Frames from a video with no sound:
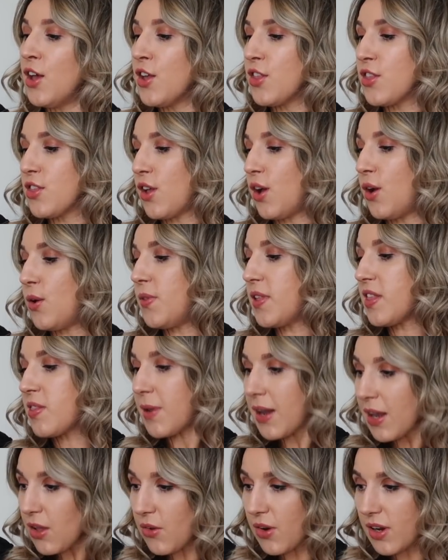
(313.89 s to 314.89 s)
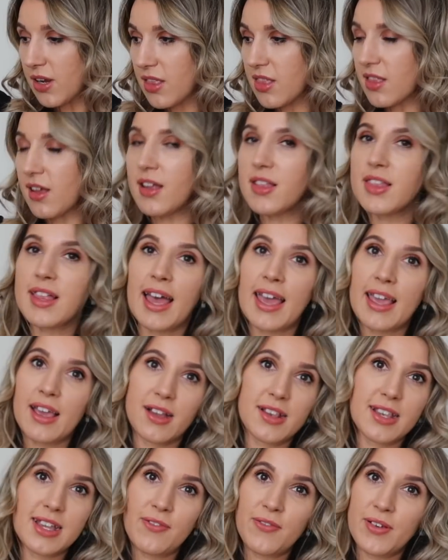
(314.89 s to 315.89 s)
So this one I got in a size 8.
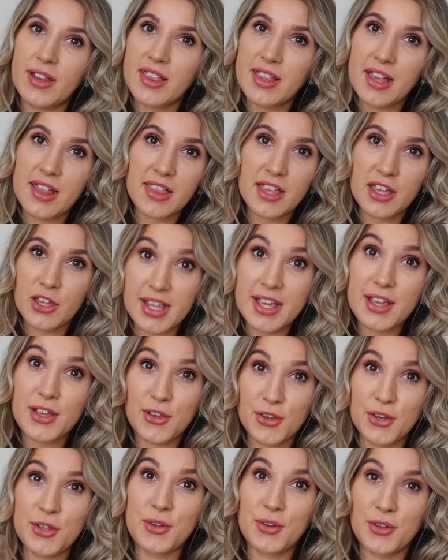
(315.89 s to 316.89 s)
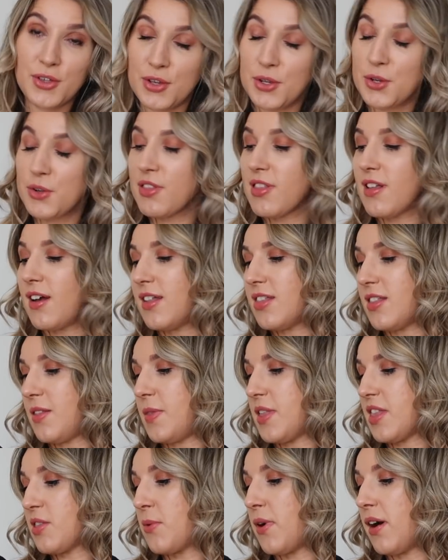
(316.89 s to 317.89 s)
I'd definitely say stick to your usual size in
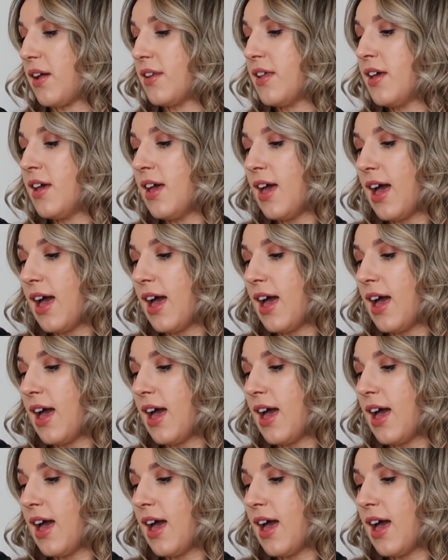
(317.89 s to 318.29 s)
this one.